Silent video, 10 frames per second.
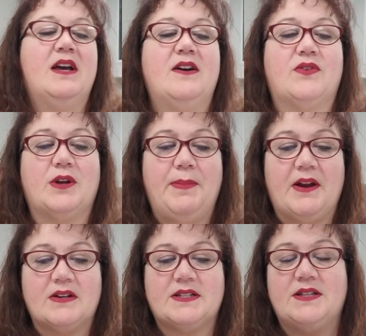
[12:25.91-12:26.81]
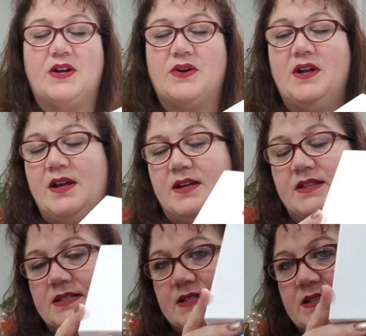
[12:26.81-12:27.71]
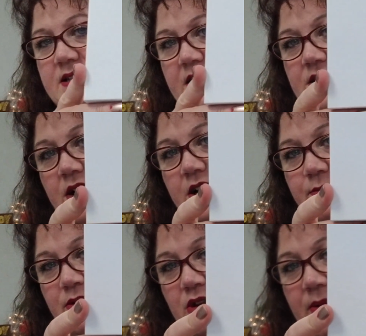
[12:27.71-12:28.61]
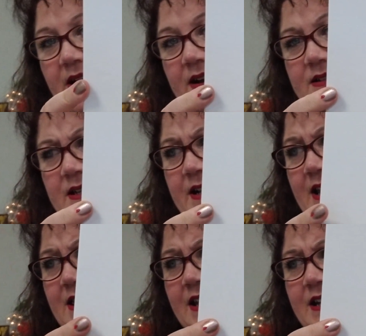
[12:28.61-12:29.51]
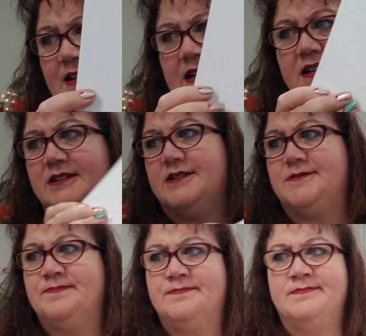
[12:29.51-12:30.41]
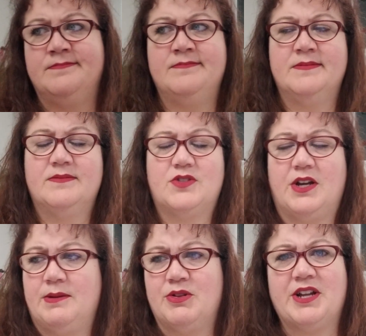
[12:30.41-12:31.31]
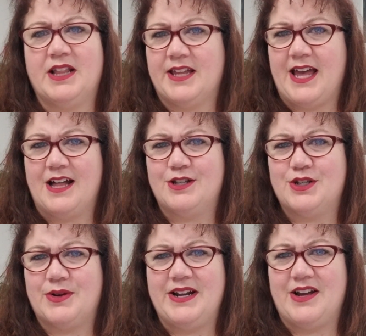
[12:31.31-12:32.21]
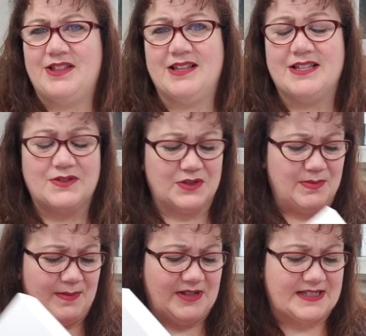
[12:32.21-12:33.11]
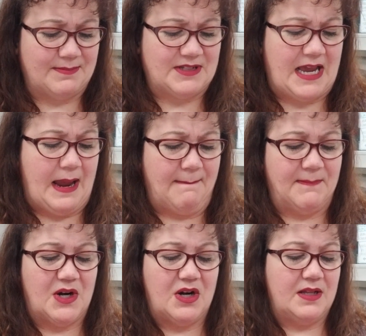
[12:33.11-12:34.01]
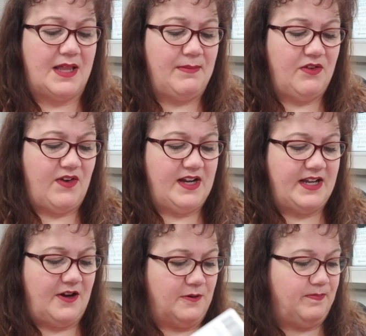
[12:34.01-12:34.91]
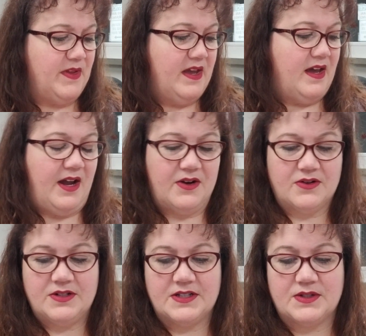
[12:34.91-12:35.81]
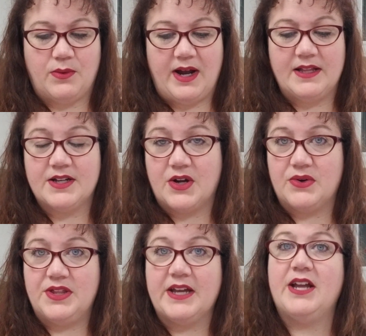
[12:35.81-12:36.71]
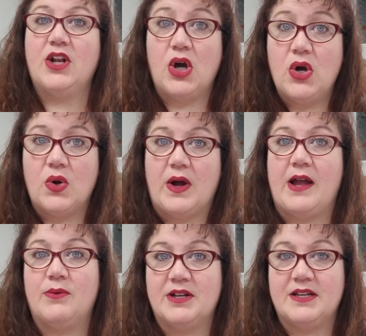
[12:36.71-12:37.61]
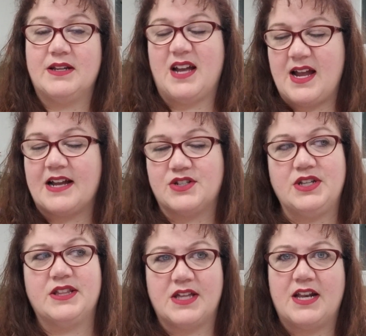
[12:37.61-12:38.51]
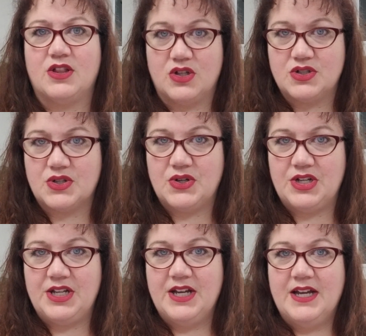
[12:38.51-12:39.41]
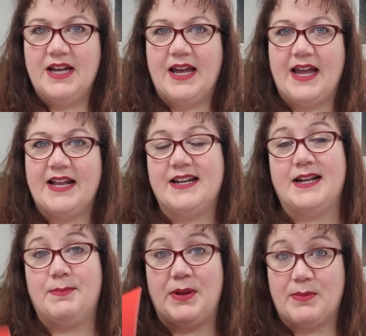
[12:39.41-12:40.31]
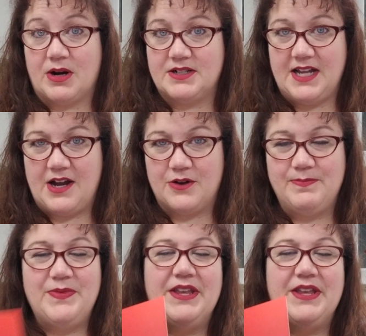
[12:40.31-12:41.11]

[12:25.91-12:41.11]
for comparison though, this is a Target beauty box, and I think, try, I'm looking at the calendar right now, I think this was maybe September. Let me find out. I ordered this a while ago thinking, oh, I would, I actually thought it looked good and it had been marked down.